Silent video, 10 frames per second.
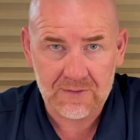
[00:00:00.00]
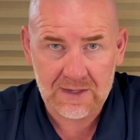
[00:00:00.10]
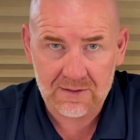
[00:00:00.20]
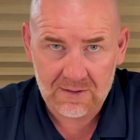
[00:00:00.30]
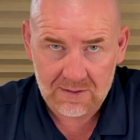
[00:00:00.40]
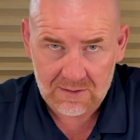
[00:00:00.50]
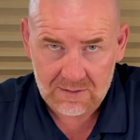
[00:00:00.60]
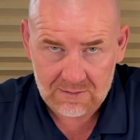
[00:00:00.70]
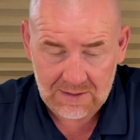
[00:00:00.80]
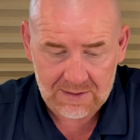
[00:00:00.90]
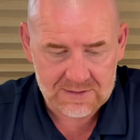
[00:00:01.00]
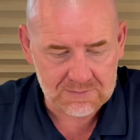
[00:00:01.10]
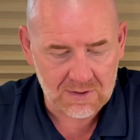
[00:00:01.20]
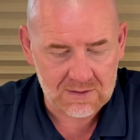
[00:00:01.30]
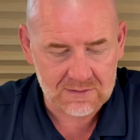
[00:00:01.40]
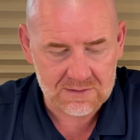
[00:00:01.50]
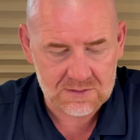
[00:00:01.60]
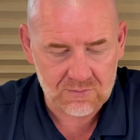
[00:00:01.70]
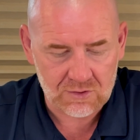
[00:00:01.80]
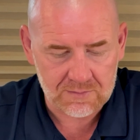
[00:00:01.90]
then that is a part that needs
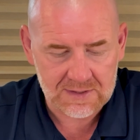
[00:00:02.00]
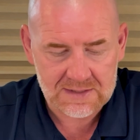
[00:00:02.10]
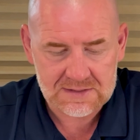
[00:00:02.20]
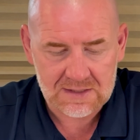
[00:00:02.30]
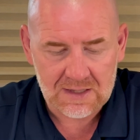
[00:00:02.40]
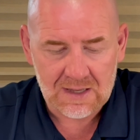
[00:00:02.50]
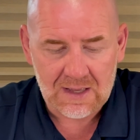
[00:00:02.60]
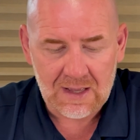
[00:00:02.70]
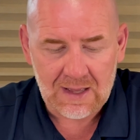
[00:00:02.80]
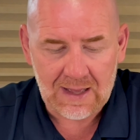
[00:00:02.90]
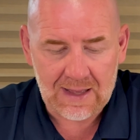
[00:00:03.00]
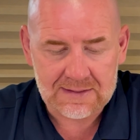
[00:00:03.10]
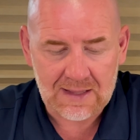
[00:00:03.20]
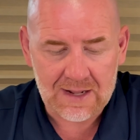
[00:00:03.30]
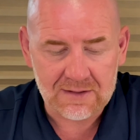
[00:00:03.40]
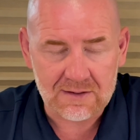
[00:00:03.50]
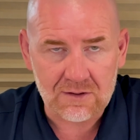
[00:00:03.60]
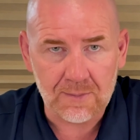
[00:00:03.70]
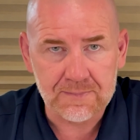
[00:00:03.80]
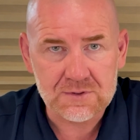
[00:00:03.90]
to be replaced, and anything
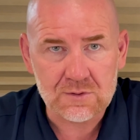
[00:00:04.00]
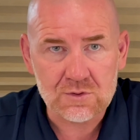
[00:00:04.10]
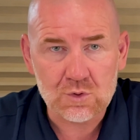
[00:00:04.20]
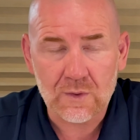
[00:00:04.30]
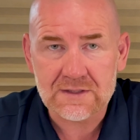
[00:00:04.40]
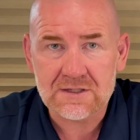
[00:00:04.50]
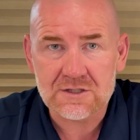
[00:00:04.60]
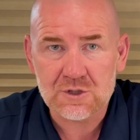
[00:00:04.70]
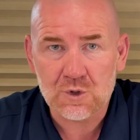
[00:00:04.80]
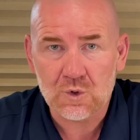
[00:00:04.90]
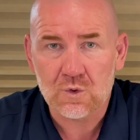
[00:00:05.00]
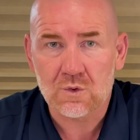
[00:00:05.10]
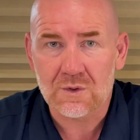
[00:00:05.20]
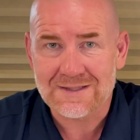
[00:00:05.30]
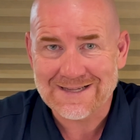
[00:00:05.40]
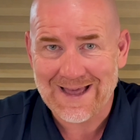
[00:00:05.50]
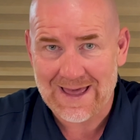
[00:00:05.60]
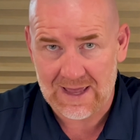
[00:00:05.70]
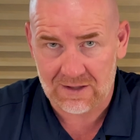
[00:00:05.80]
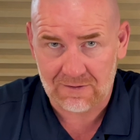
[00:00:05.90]
up to
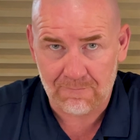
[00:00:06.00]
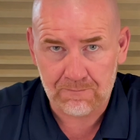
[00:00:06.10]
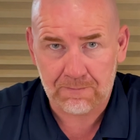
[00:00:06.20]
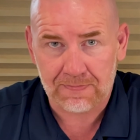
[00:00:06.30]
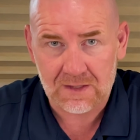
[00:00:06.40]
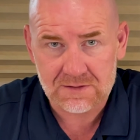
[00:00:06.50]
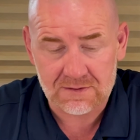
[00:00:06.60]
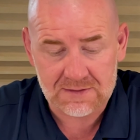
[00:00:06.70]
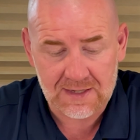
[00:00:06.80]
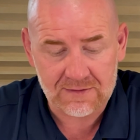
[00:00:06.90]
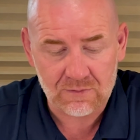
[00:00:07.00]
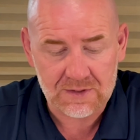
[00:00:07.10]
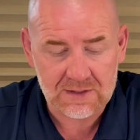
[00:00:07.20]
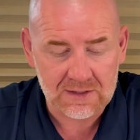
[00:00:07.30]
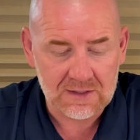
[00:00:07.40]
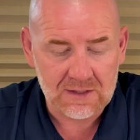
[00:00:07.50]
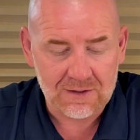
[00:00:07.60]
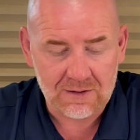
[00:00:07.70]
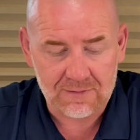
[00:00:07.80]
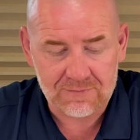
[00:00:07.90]
2210, so the 10th week
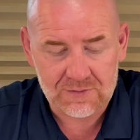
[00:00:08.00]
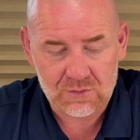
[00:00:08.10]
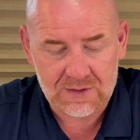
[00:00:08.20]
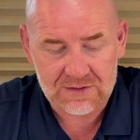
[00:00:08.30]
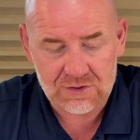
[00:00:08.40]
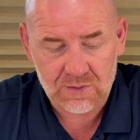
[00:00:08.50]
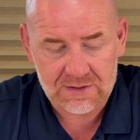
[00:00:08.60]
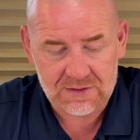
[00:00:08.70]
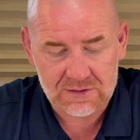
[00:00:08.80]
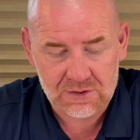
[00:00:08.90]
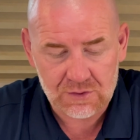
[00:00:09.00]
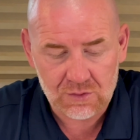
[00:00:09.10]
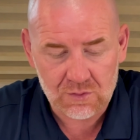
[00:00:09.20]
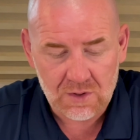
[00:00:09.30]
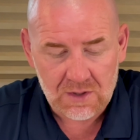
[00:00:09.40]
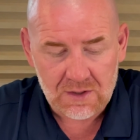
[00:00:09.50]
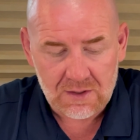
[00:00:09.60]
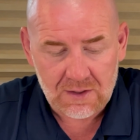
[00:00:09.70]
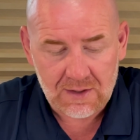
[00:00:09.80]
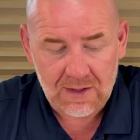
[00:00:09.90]
of 2022
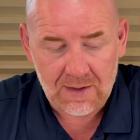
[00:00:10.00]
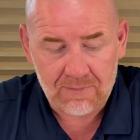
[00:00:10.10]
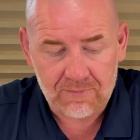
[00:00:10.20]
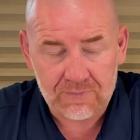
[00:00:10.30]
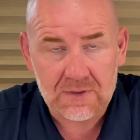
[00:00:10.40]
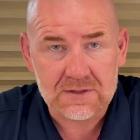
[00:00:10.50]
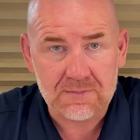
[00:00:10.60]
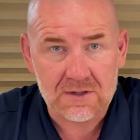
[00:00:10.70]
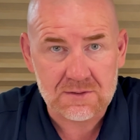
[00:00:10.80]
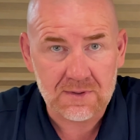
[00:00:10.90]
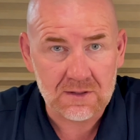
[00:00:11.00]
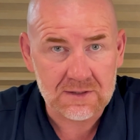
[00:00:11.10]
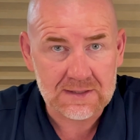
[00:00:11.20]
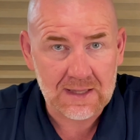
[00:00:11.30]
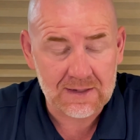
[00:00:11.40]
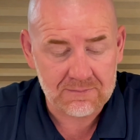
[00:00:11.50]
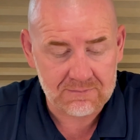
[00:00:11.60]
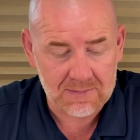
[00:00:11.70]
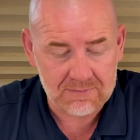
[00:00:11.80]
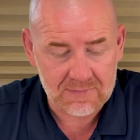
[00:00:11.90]
is a possibility that
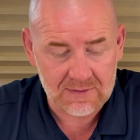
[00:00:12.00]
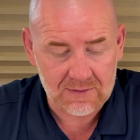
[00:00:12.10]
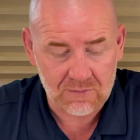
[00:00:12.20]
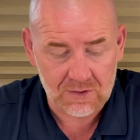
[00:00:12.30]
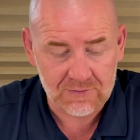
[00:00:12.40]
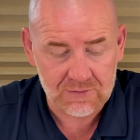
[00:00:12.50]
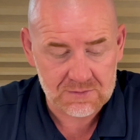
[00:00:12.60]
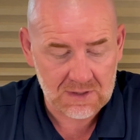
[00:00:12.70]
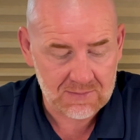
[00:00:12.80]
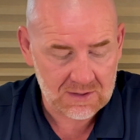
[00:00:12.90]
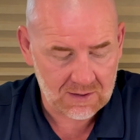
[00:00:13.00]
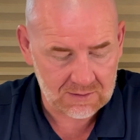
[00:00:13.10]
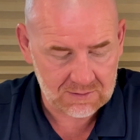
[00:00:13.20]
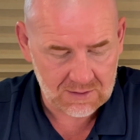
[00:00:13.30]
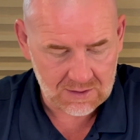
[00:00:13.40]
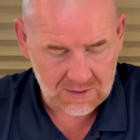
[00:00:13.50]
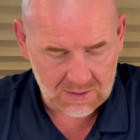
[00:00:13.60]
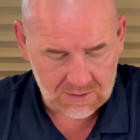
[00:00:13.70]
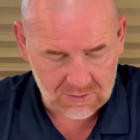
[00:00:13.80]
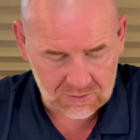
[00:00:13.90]
one of those may be on
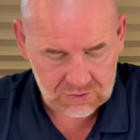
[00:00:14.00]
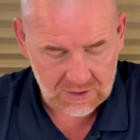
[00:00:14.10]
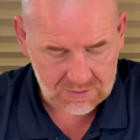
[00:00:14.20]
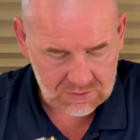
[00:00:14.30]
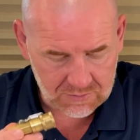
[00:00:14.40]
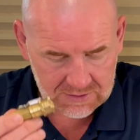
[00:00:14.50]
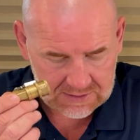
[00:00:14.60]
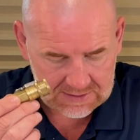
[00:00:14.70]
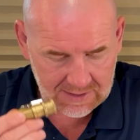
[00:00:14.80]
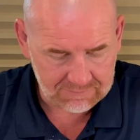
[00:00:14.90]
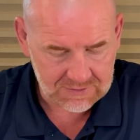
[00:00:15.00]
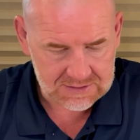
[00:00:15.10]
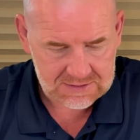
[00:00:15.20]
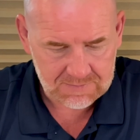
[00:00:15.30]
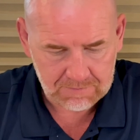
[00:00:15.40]
your trailer, so we need to have this